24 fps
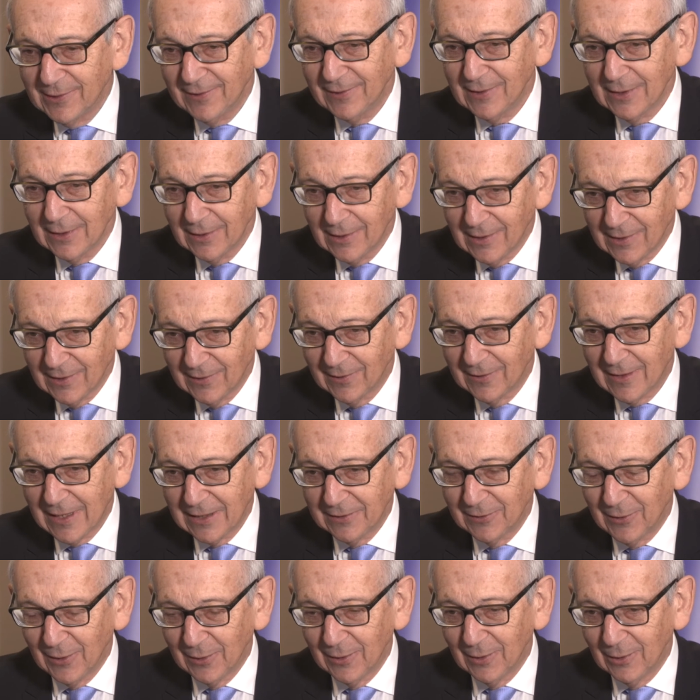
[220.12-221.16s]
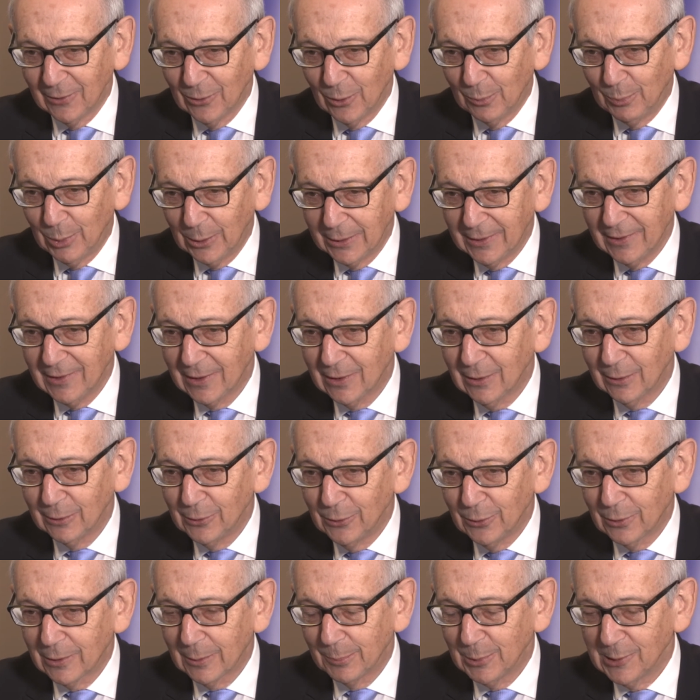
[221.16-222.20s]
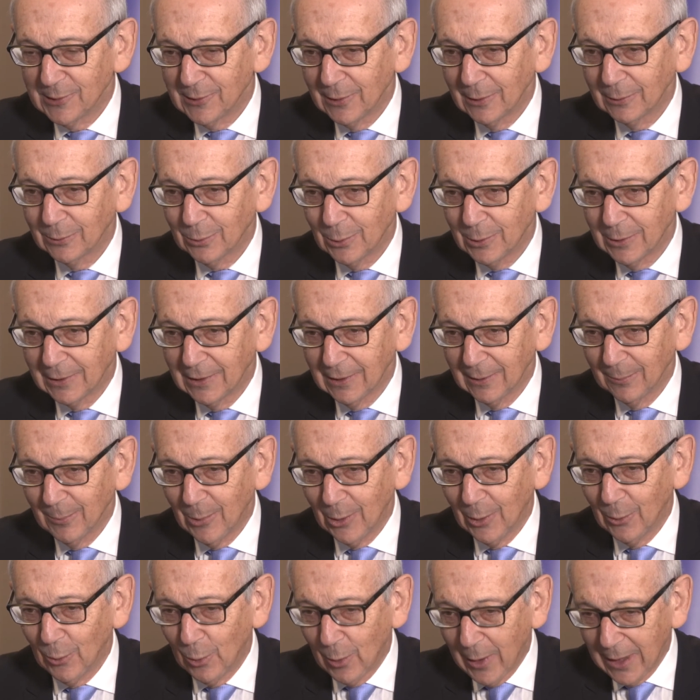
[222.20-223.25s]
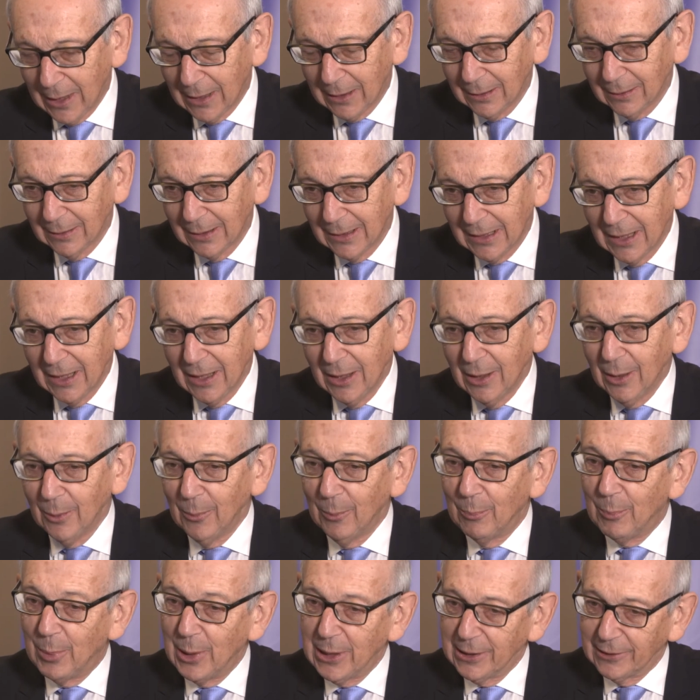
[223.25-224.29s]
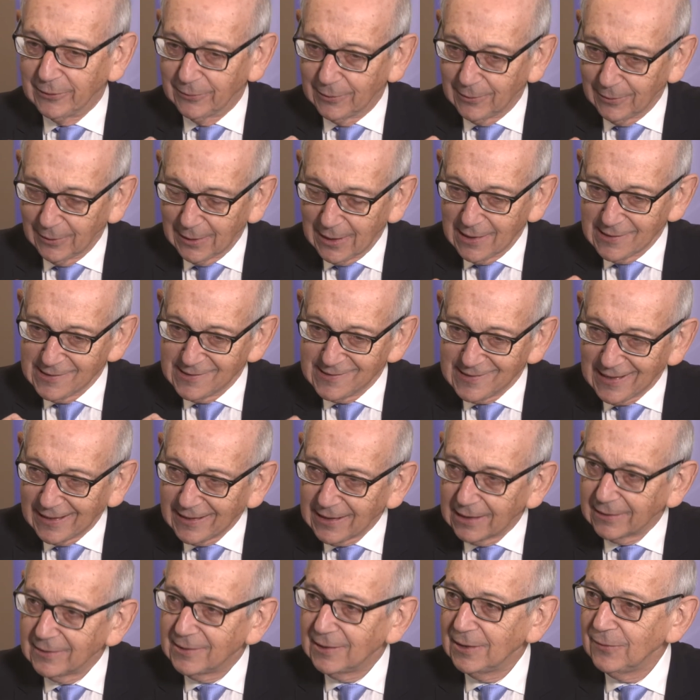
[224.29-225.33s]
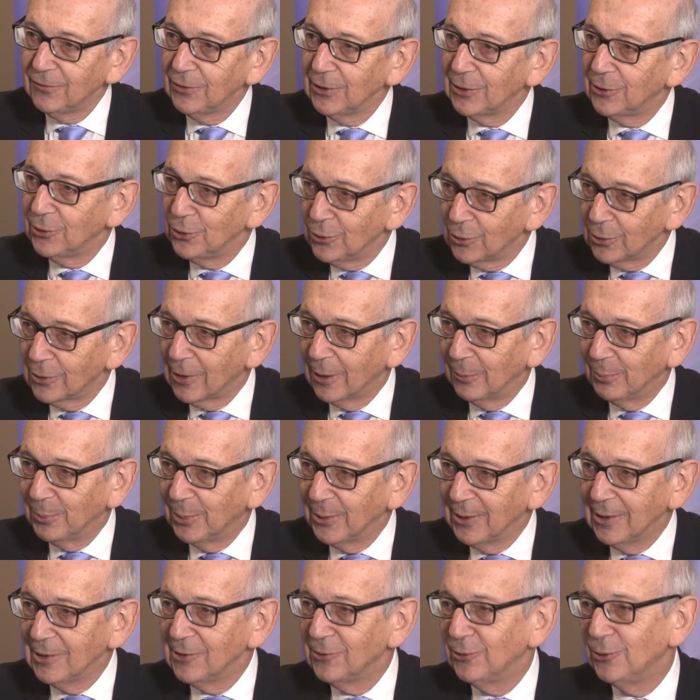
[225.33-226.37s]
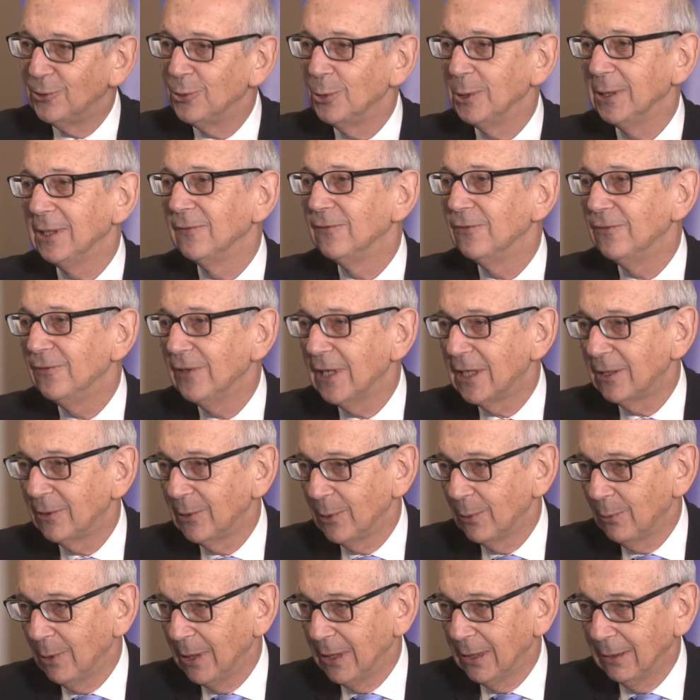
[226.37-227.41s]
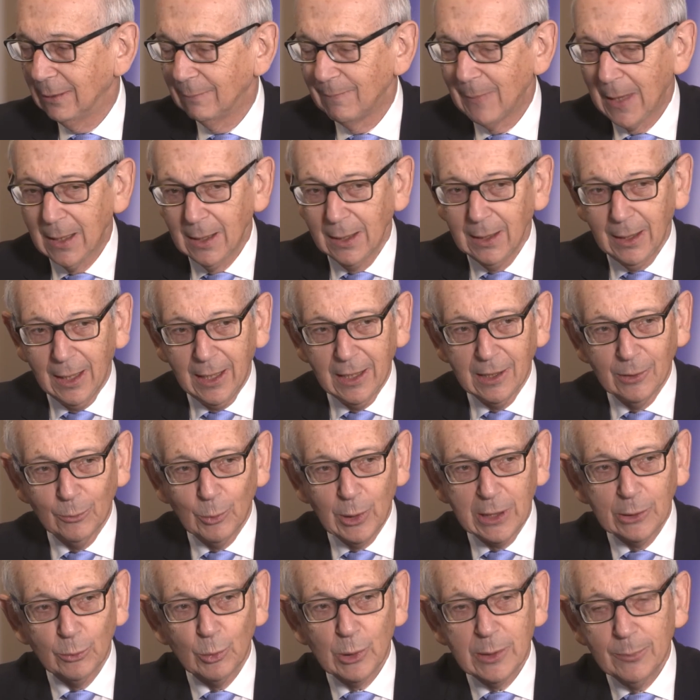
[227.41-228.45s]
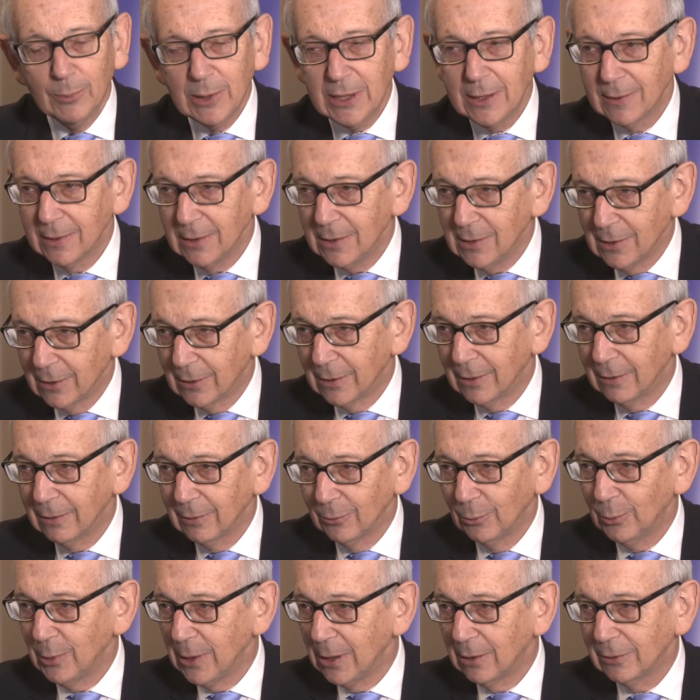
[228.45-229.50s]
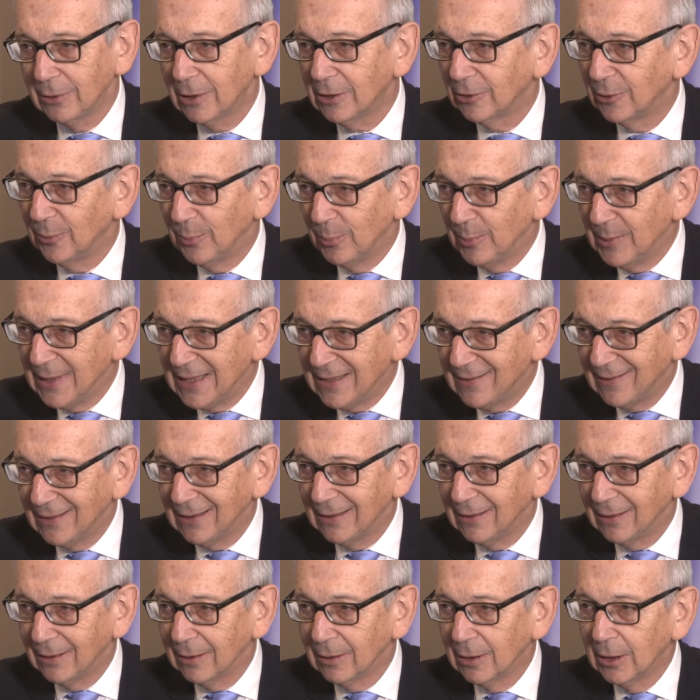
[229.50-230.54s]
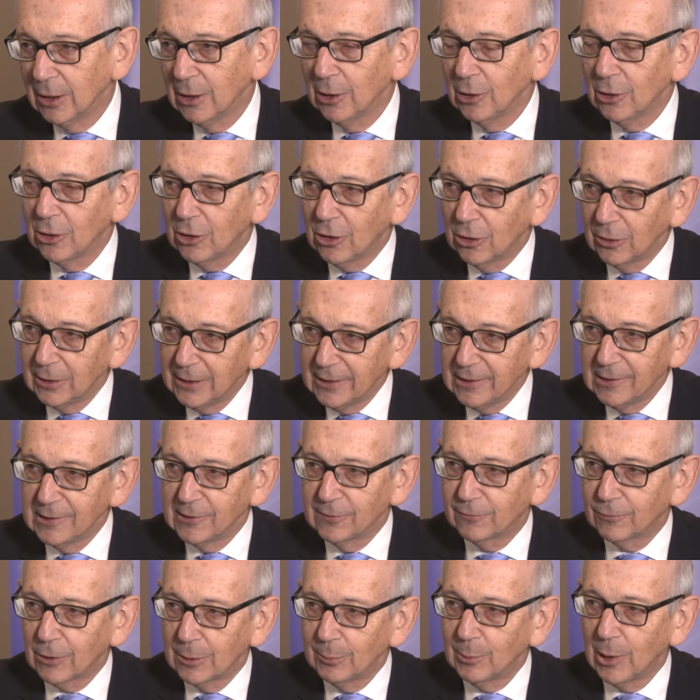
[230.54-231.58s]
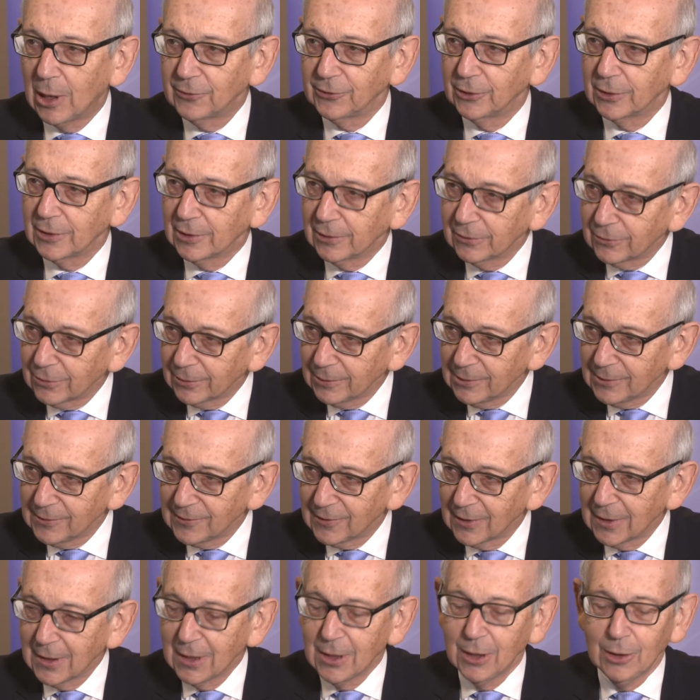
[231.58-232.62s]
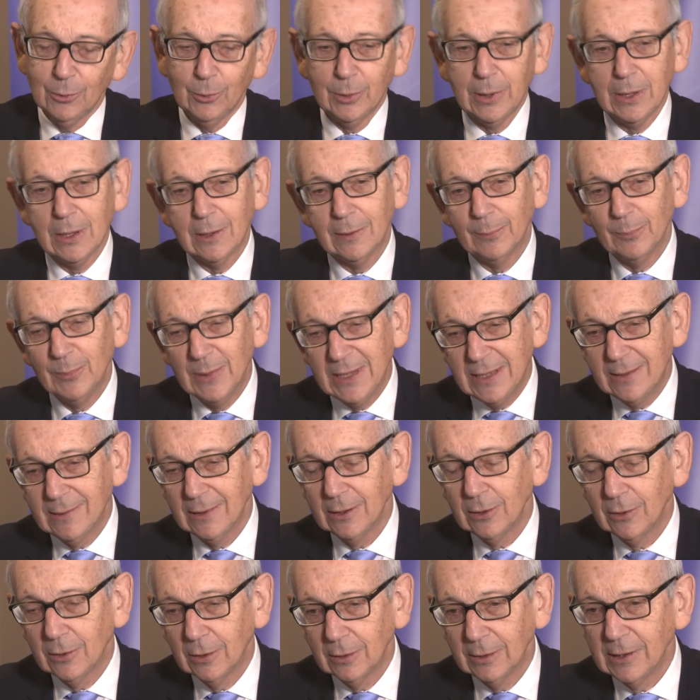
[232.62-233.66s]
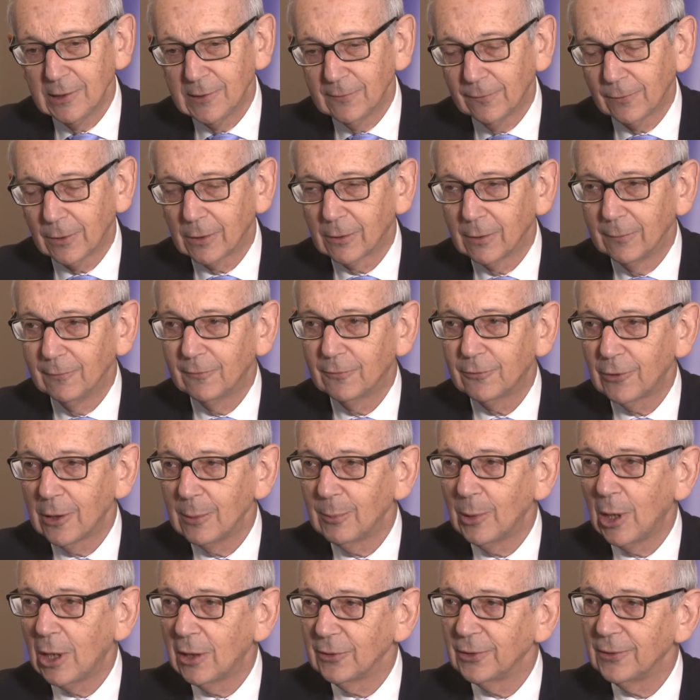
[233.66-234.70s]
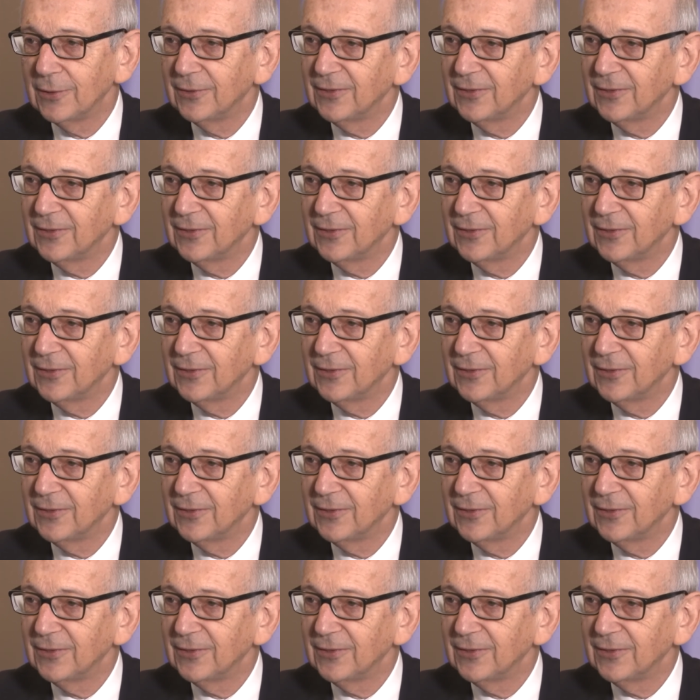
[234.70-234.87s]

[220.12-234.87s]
thing is that the political Europe is not working well, but scientific Europe is doing very well. And when we meet here, we are not meeting colleagues from other countries, we are meeting colleagues for, from other